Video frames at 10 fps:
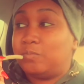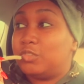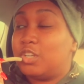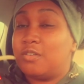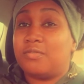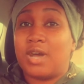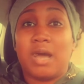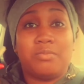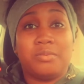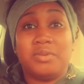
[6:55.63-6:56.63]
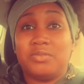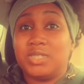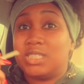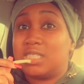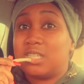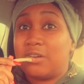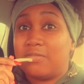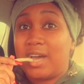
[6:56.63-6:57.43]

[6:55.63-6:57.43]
vibe with me, we just don't